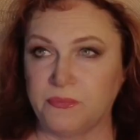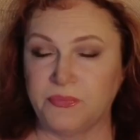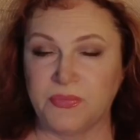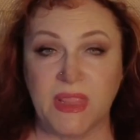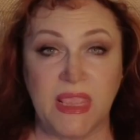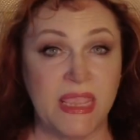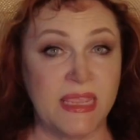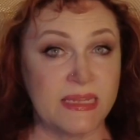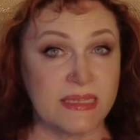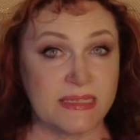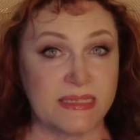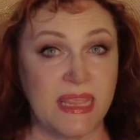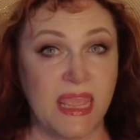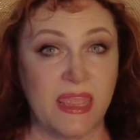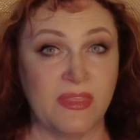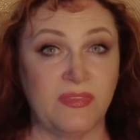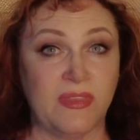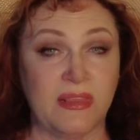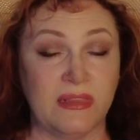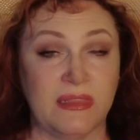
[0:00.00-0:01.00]
It is
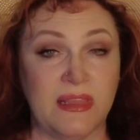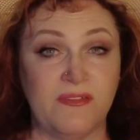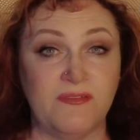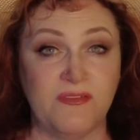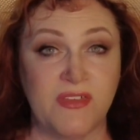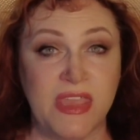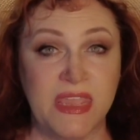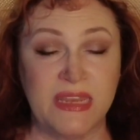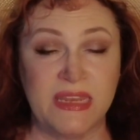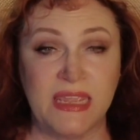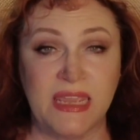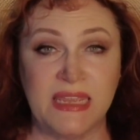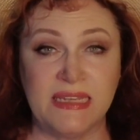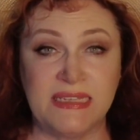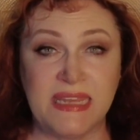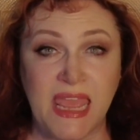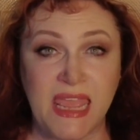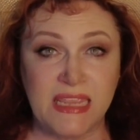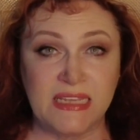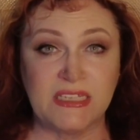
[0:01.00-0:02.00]
said that Lavinia
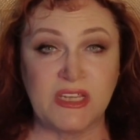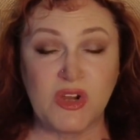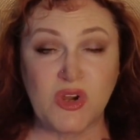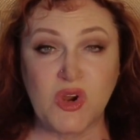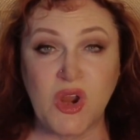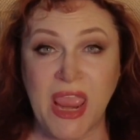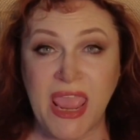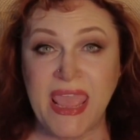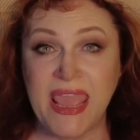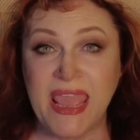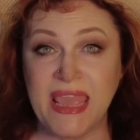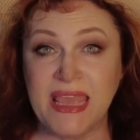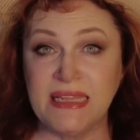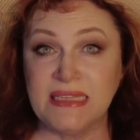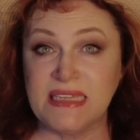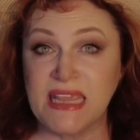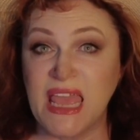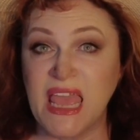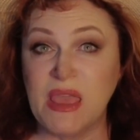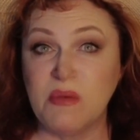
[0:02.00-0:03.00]
takes her hands,
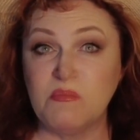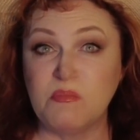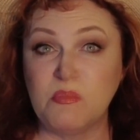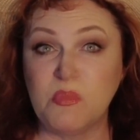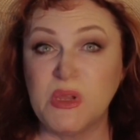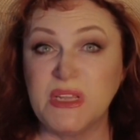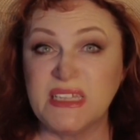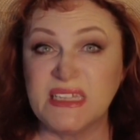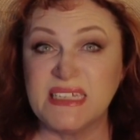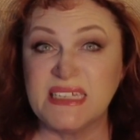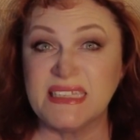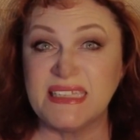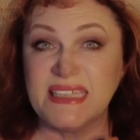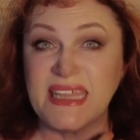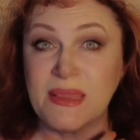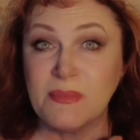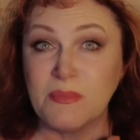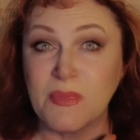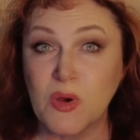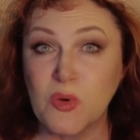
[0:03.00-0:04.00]
puts
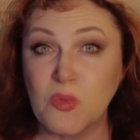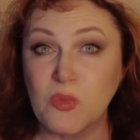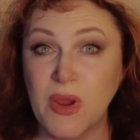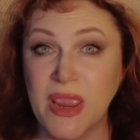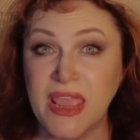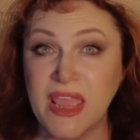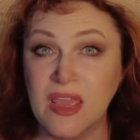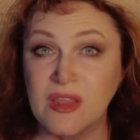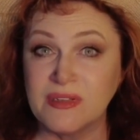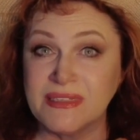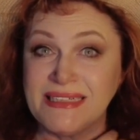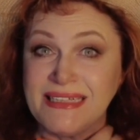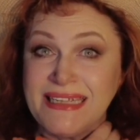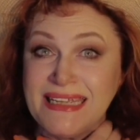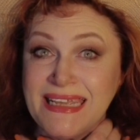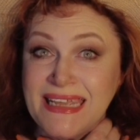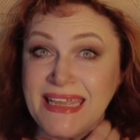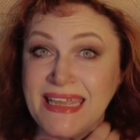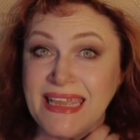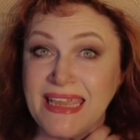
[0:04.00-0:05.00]
them around,
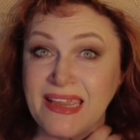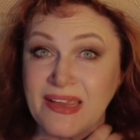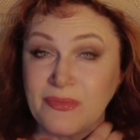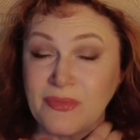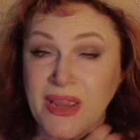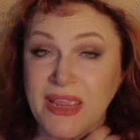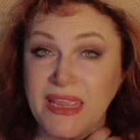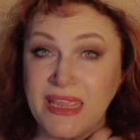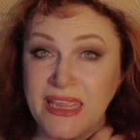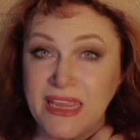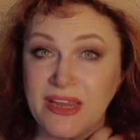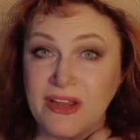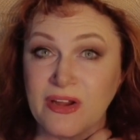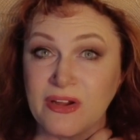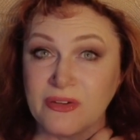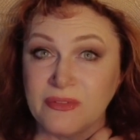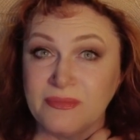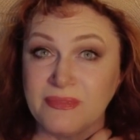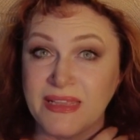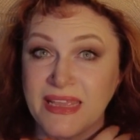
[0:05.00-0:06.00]
right
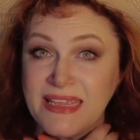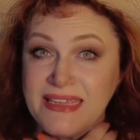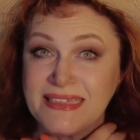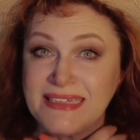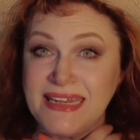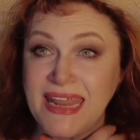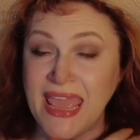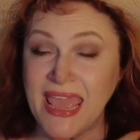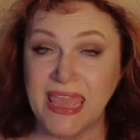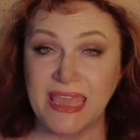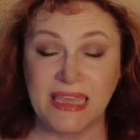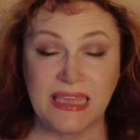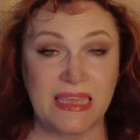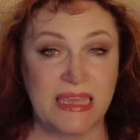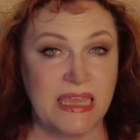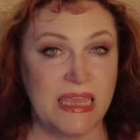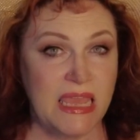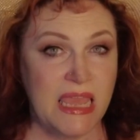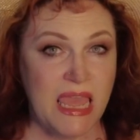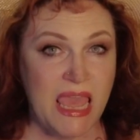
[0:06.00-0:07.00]
here, his neck.
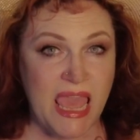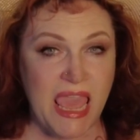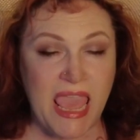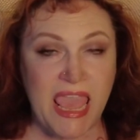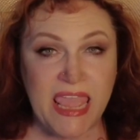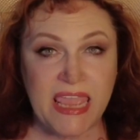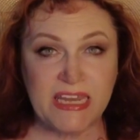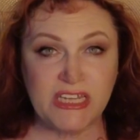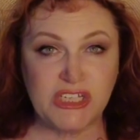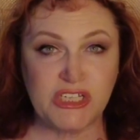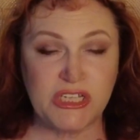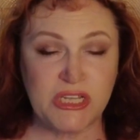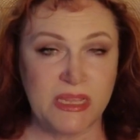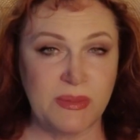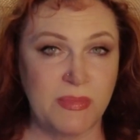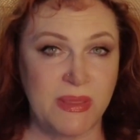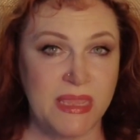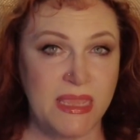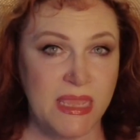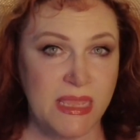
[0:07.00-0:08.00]
And she
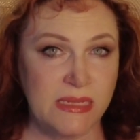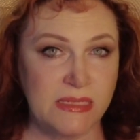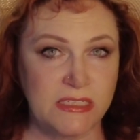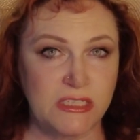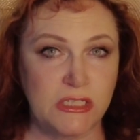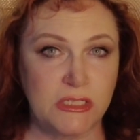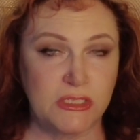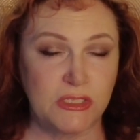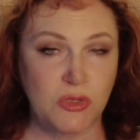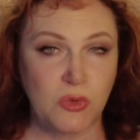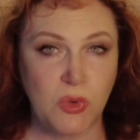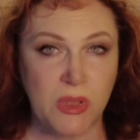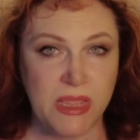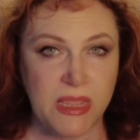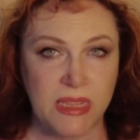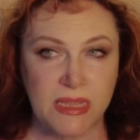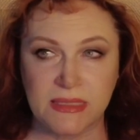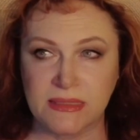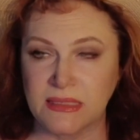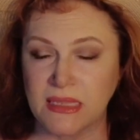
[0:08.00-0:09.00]
begins to
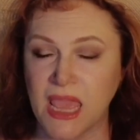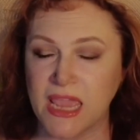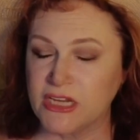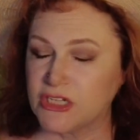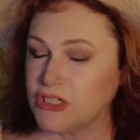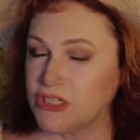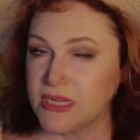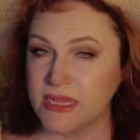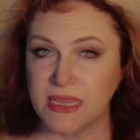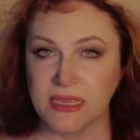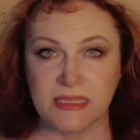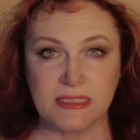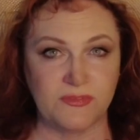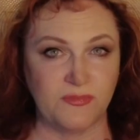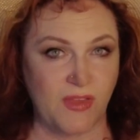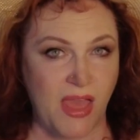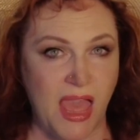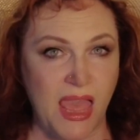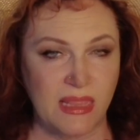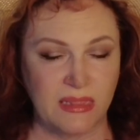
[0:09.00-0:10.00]
squeeze like she is
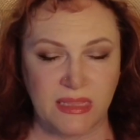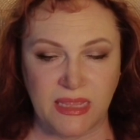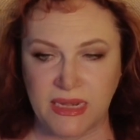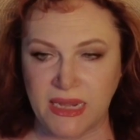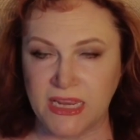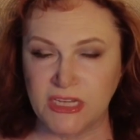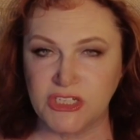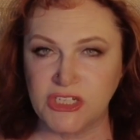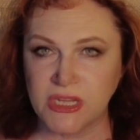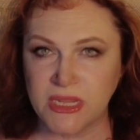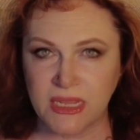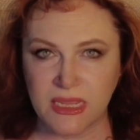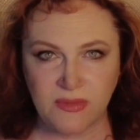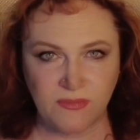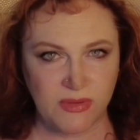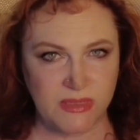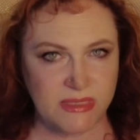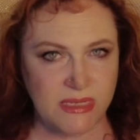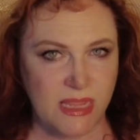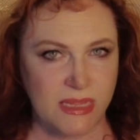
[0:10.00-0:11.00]
violent. And she
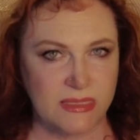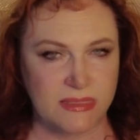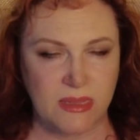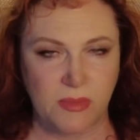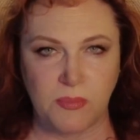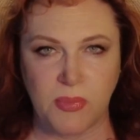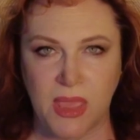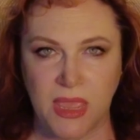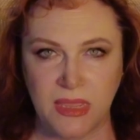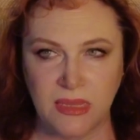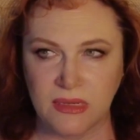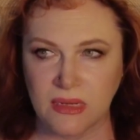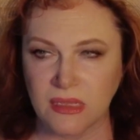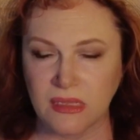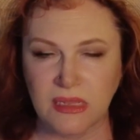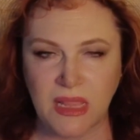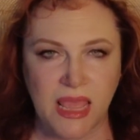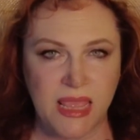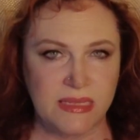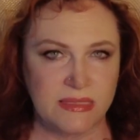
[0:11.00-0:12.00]
even takes a pane of
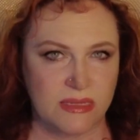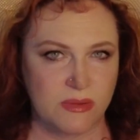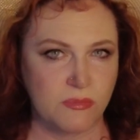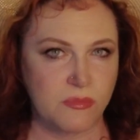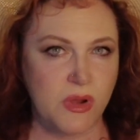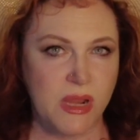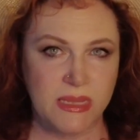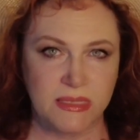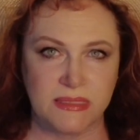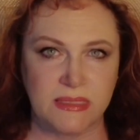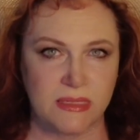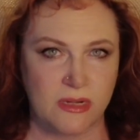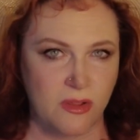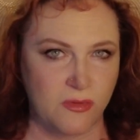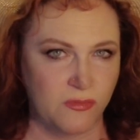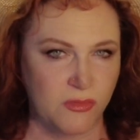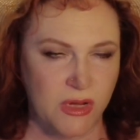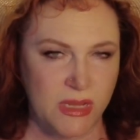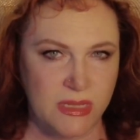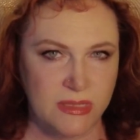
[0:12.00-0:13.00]
glass and breaks it
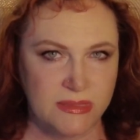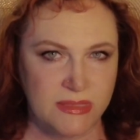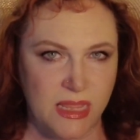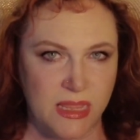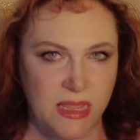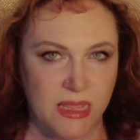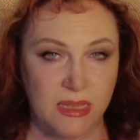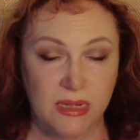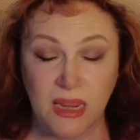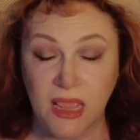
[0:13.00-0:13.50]
over his head.